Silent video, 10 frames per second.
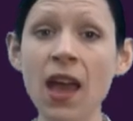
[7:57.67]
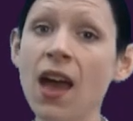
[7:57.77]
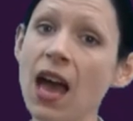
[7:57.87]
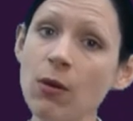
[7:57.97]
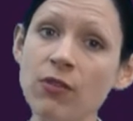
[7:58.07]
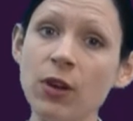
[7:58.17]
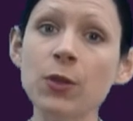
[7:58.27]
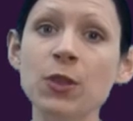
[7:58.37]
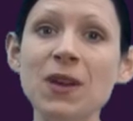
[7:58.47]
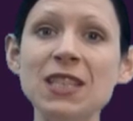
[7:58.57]
However,
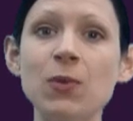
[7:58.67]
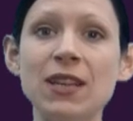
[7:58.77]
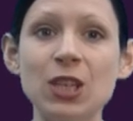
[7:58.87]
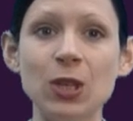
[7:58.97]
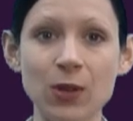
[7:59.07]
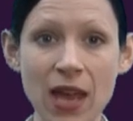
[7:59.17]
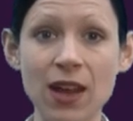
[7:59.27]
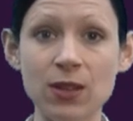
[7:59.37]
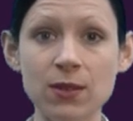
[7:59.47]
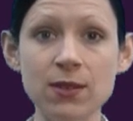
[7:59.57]
the best way to learn how
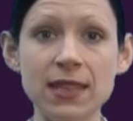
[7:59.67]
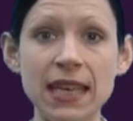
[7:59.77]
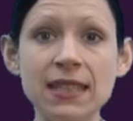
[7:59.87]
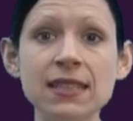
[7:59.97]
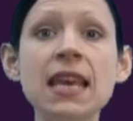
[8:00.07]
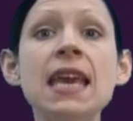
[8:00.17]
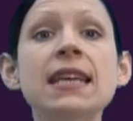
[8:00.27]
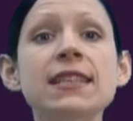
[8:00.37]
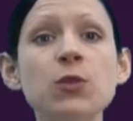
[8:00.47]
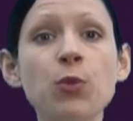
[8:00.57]
to use these
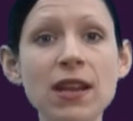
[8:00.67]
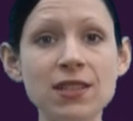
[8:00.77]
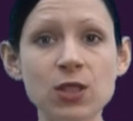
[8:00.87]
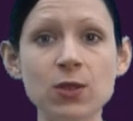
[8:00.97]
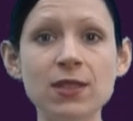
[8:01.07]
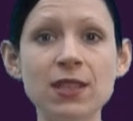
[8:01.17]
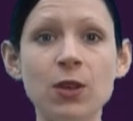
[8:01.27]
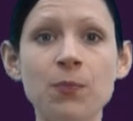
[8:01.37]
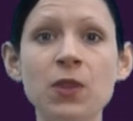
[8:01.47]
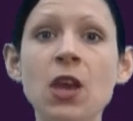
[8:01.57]
is to practice using
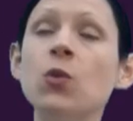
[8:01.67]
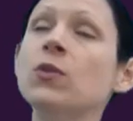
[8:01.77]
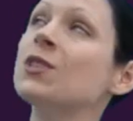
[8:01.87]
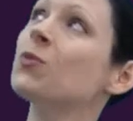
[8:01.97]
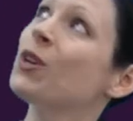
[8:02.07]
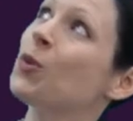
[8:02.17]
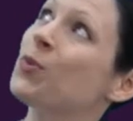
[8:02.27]
them, which is where your